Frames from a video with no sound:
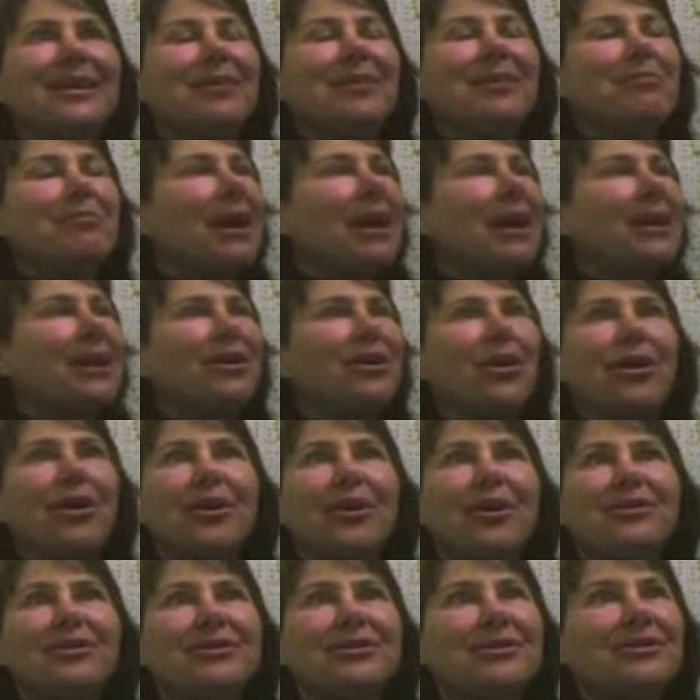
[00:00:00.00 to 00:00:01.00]
Mike
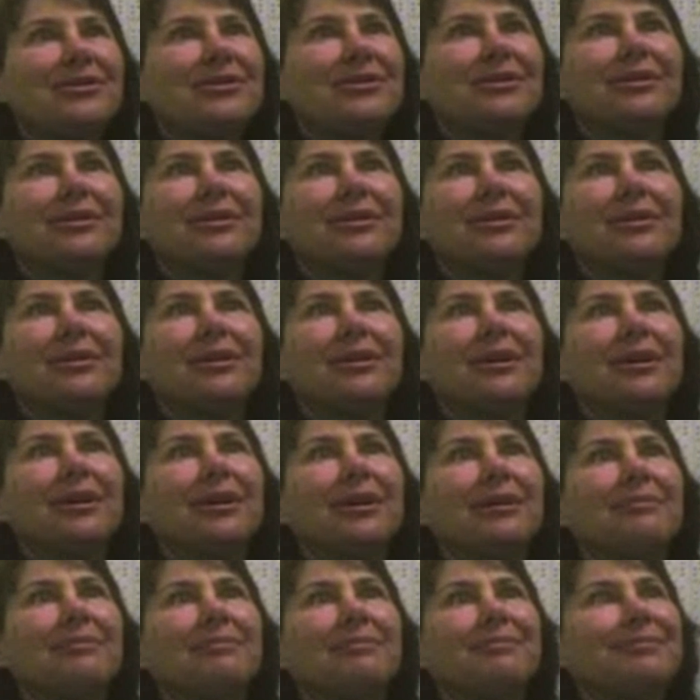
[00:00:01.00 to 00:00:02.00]
Arndt.
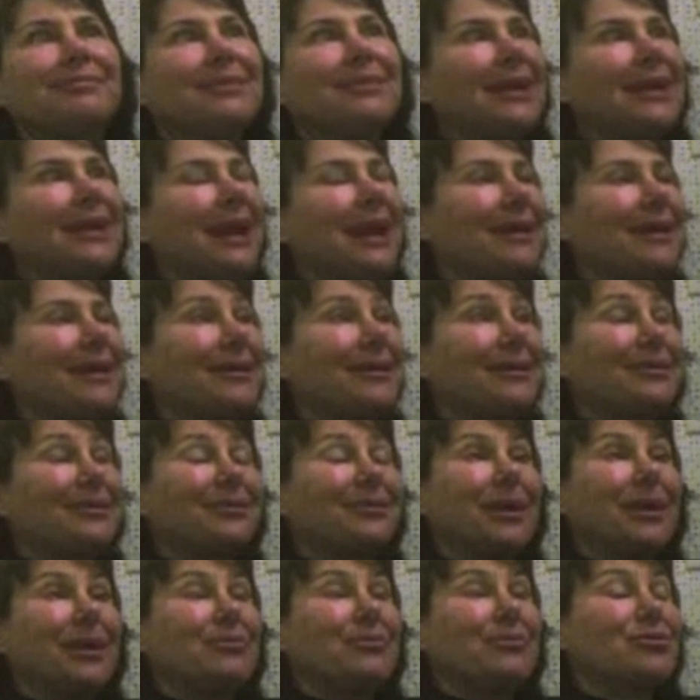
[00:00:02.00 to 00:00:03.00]
And
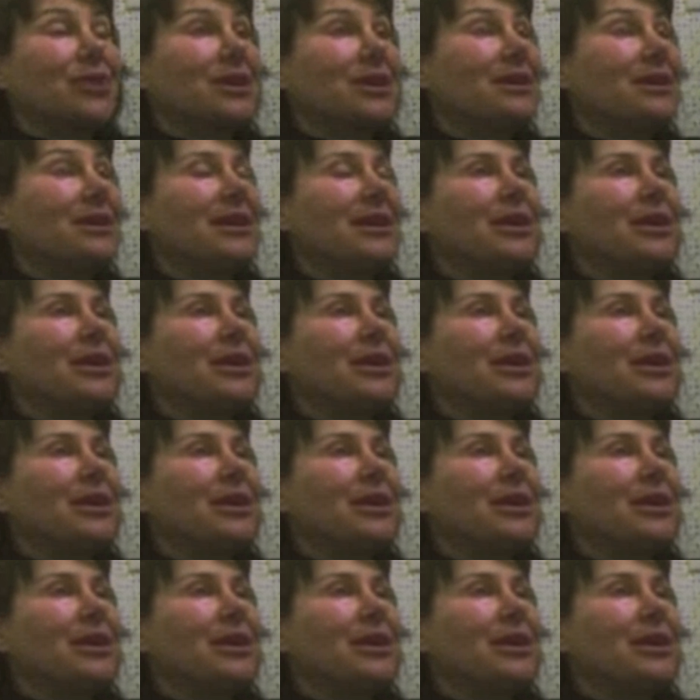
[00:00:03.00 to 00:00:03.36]
I'm trying to think.